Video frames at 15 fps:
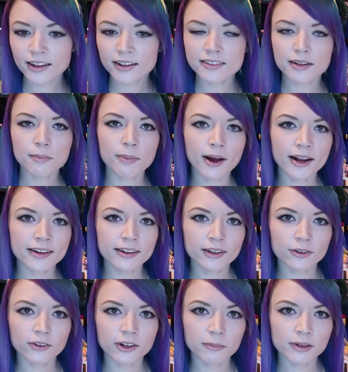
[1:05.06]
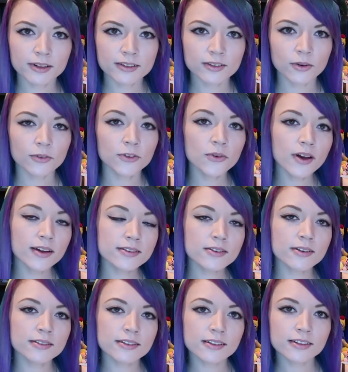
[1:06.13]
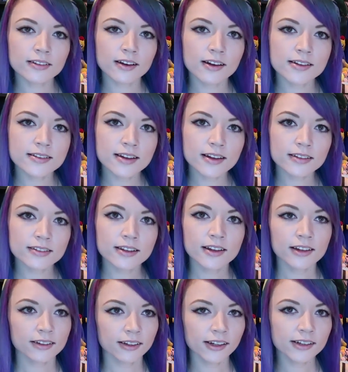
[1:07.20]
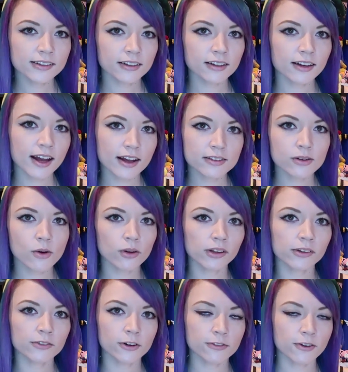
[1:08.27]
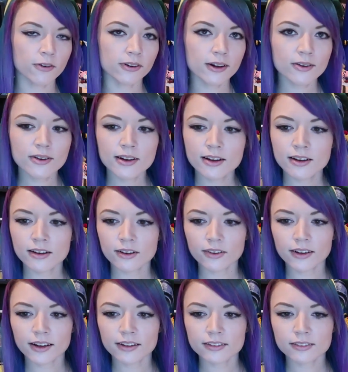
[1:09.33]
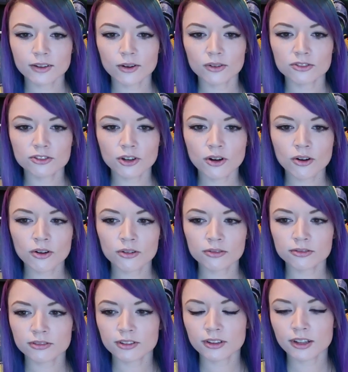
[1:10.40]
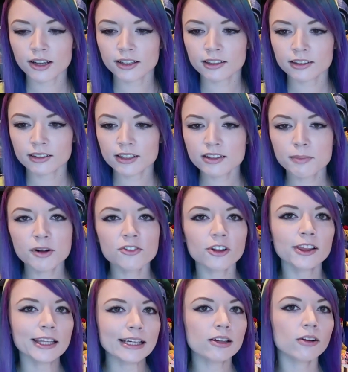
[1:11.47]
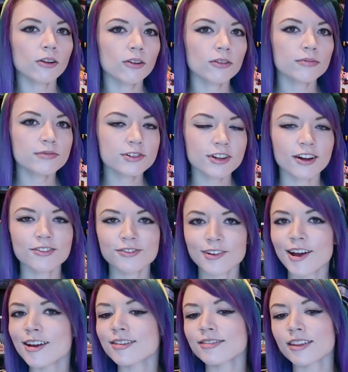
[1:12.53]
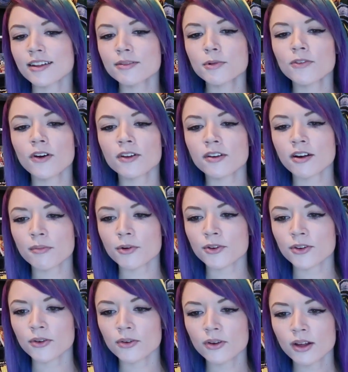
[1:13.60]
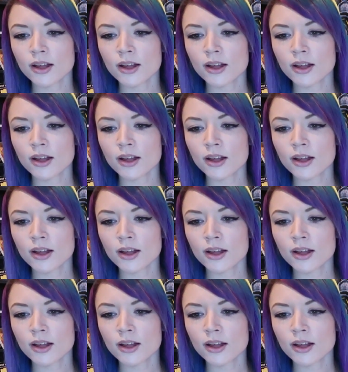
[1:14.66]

that it's a binding agreement. So if you enter into this contest, Niantic has hold of your photo. Okay, so don't, it's a bunch of legal stuff, guys. Let's move on to number two.